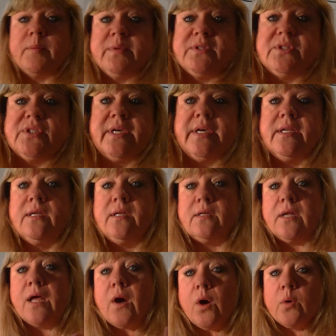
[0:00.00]
machine,
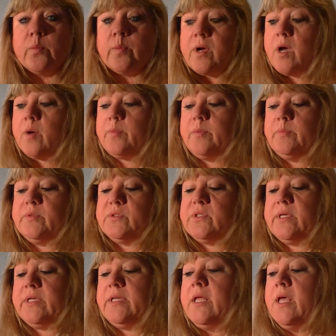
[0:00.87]
home copy
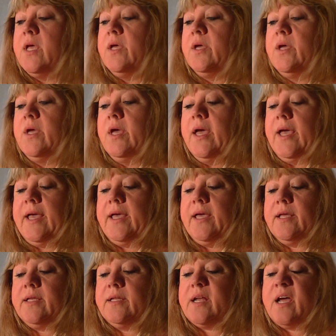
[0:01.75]
machine,
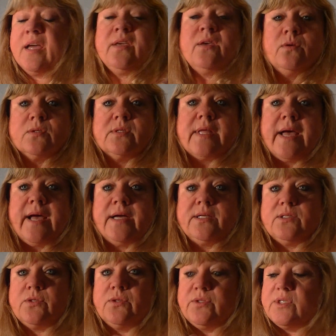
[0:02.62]
and I use
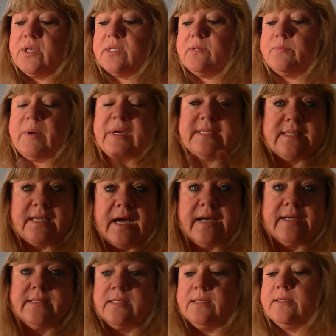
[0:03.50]
that to adjust my
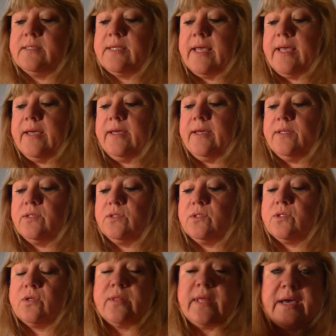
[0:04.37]
sizes, and
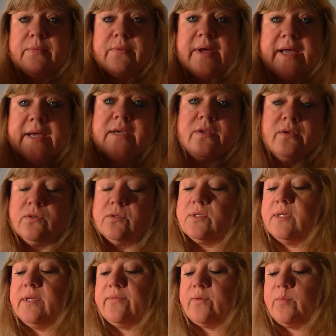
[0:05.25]
so that way I can use
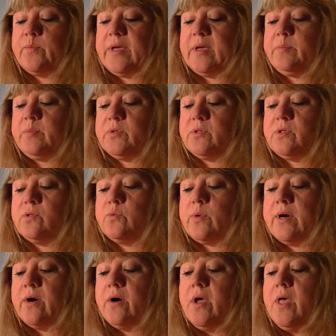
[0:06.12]
the different papers as
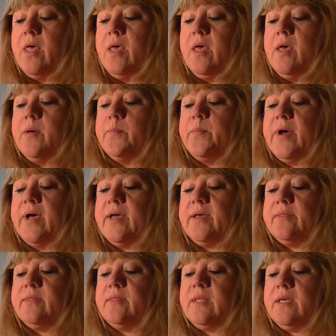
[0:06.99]
well.
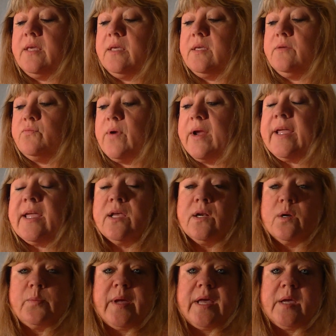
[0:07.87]
But the
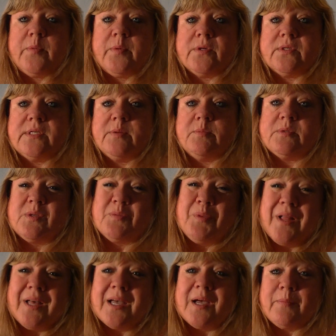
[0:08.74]
regular paper seems to
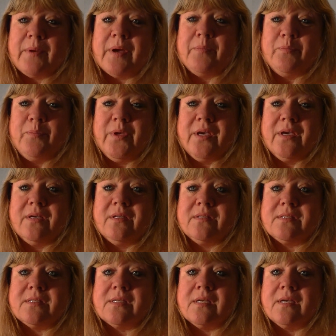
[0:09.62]
plug up my
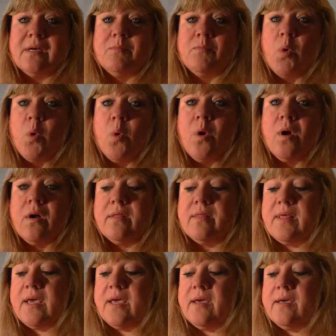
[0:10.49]
bits more
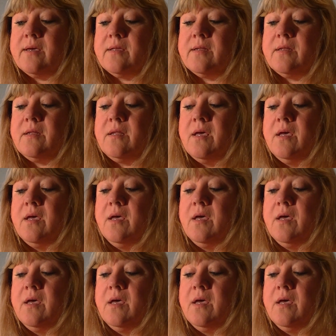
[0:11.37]
than